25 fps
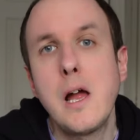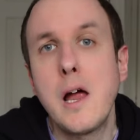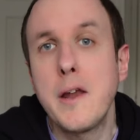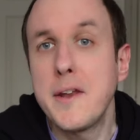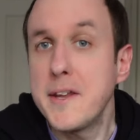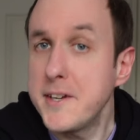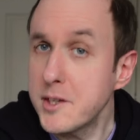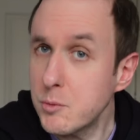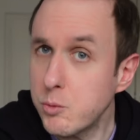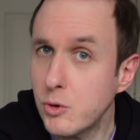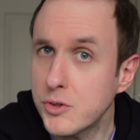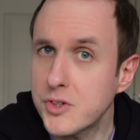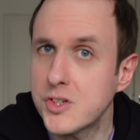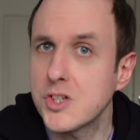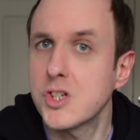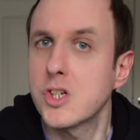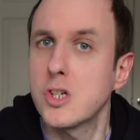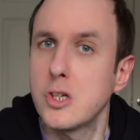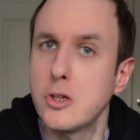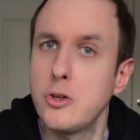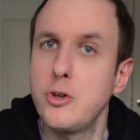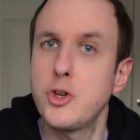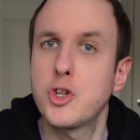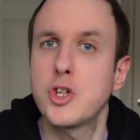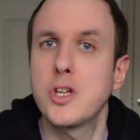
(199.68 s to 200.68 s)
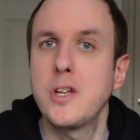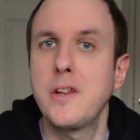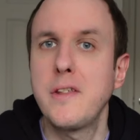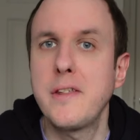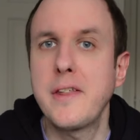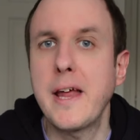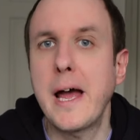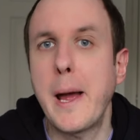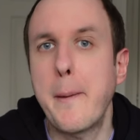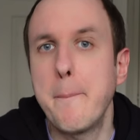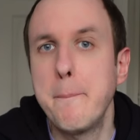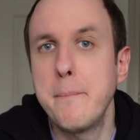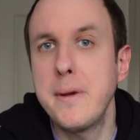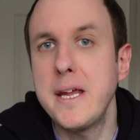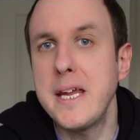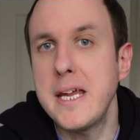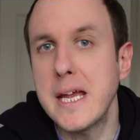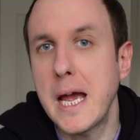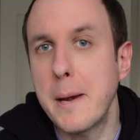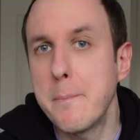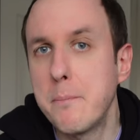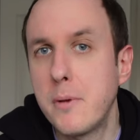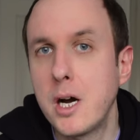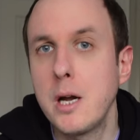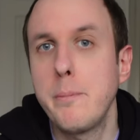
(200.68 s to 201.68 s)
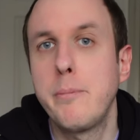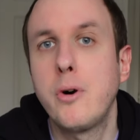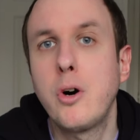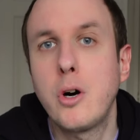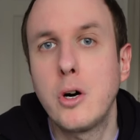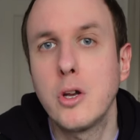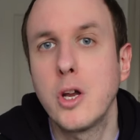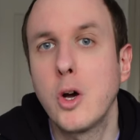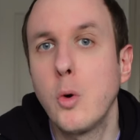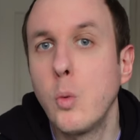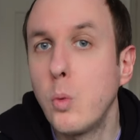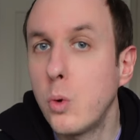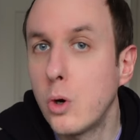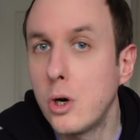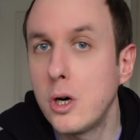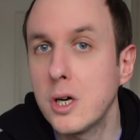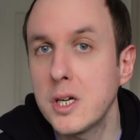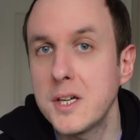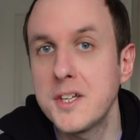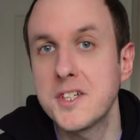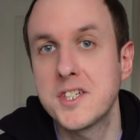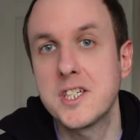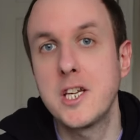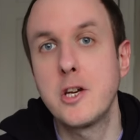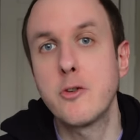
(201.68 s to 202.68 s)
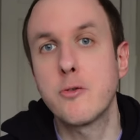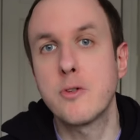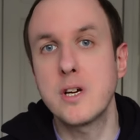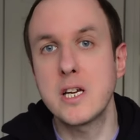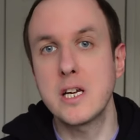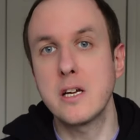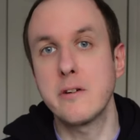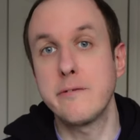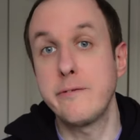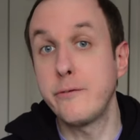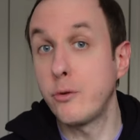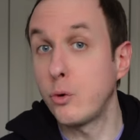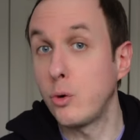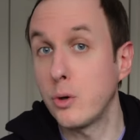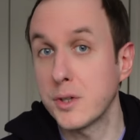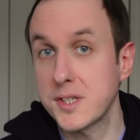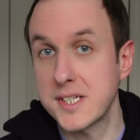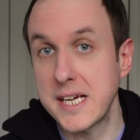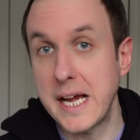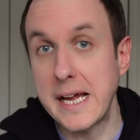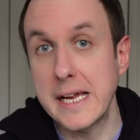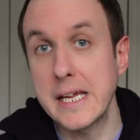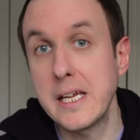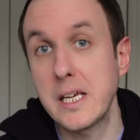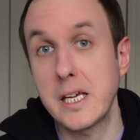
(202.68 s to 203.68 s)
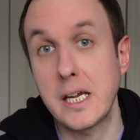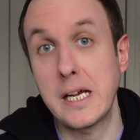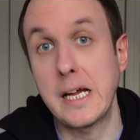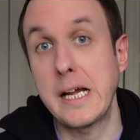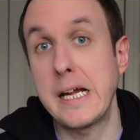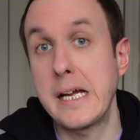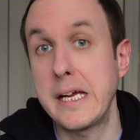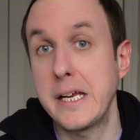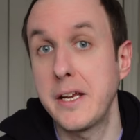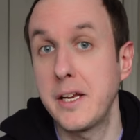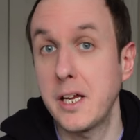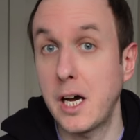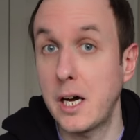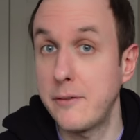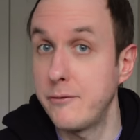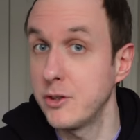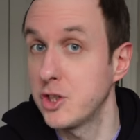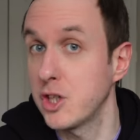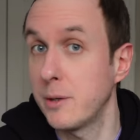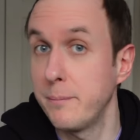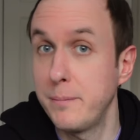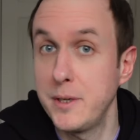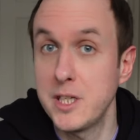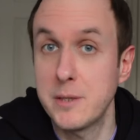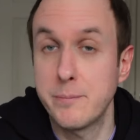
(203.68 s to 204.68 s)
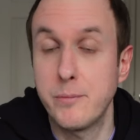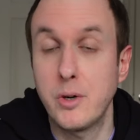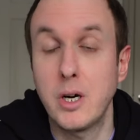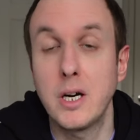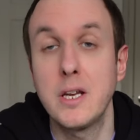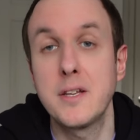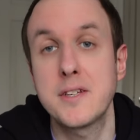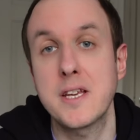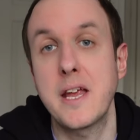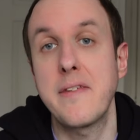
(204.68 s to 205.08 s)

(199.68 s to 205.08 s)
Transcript: This was a solution that me and my partner were considering for tank and other jumping spiders,